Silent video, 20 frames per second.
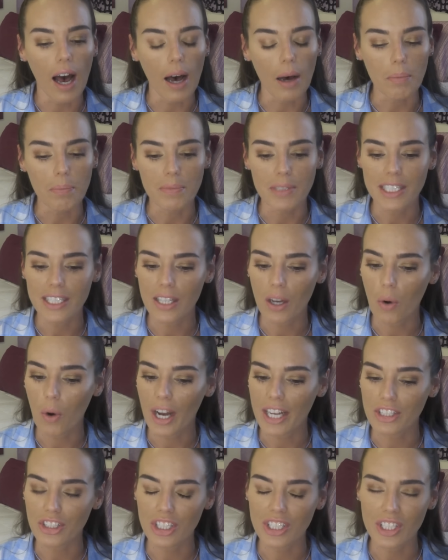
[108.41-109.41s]
Um, so
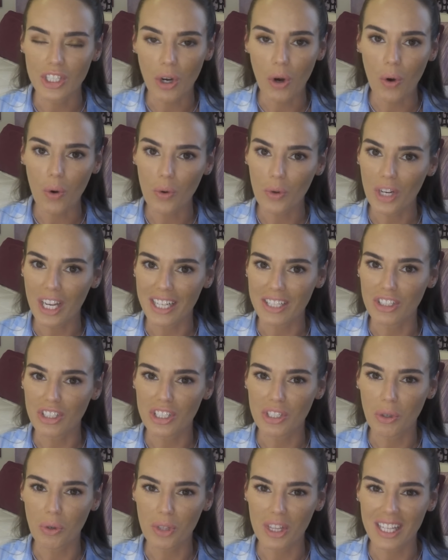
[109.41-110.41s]
I just don't, I
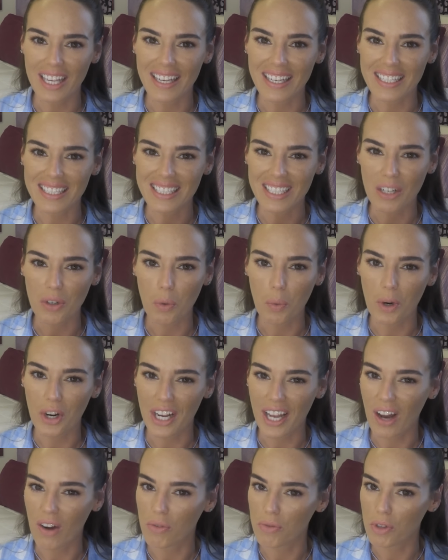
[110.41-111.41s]
just don't think it's going to
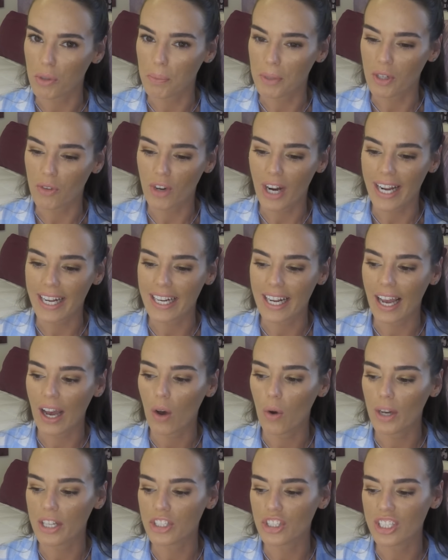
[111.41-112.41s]
work out for me right
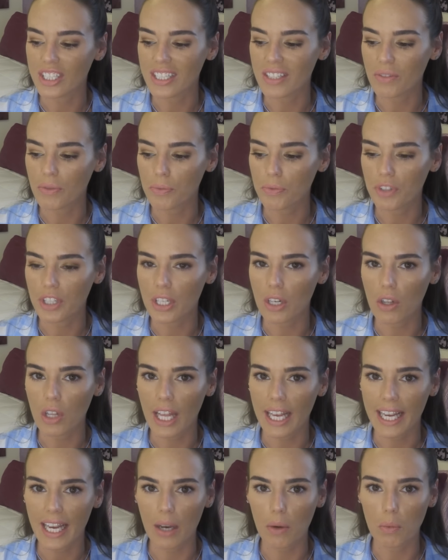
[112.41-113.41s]
now. I just didn't feel
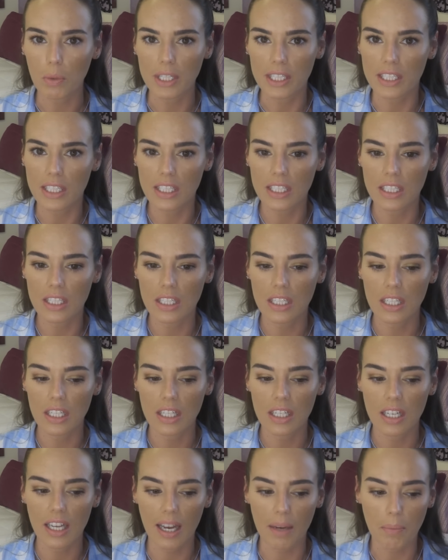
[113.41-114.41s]
like I was
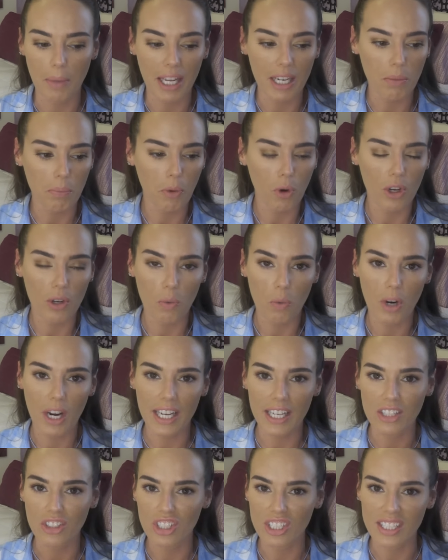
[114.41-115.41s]
I'm at a point where I
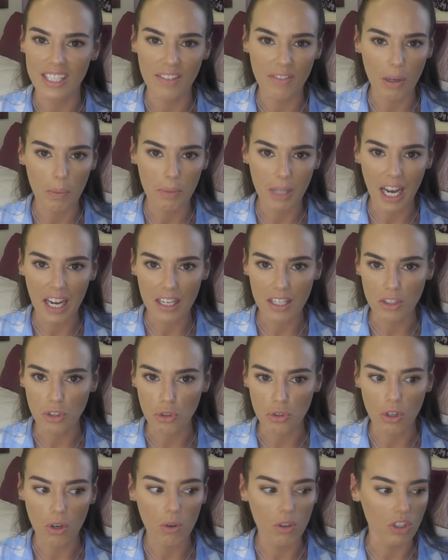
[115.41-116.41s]
can just give up that
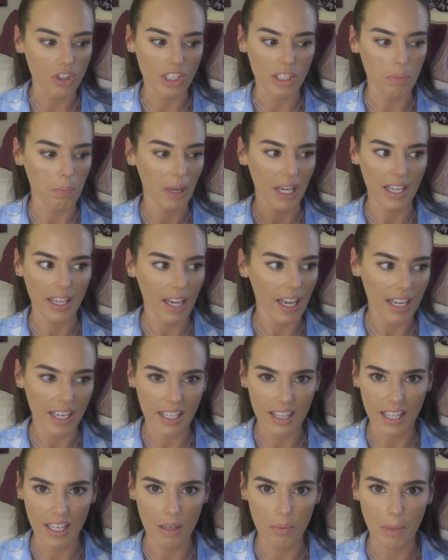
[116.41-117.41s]
control and just pick
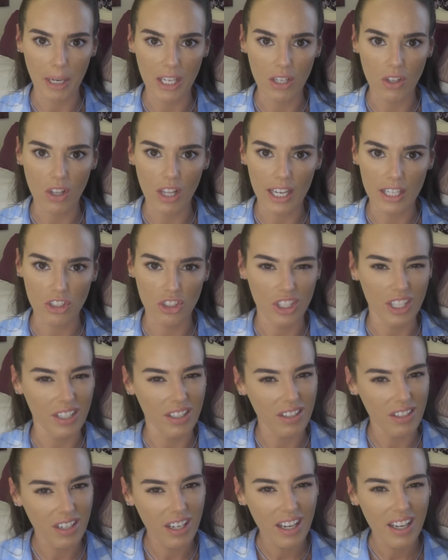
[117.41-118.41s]
anything in my collection.
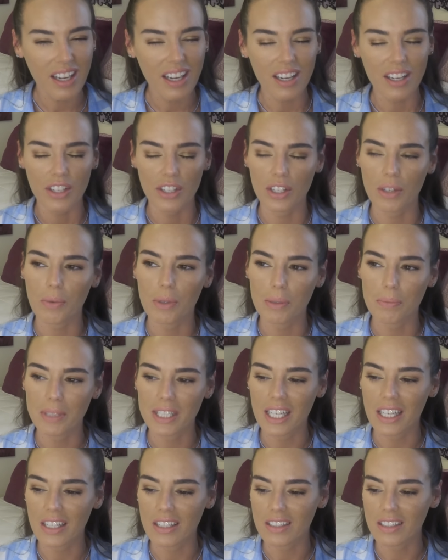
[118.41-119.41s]
You know what I'm
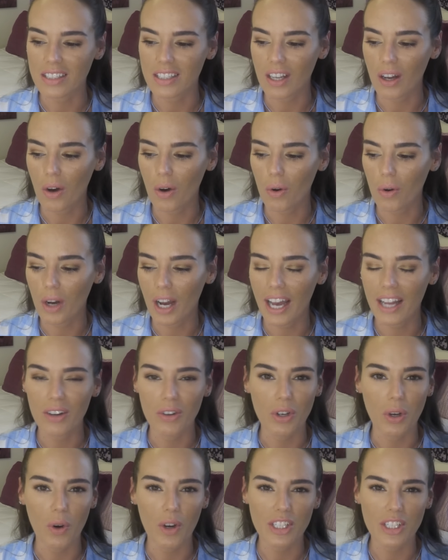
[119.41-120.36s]
saying? So I don't know.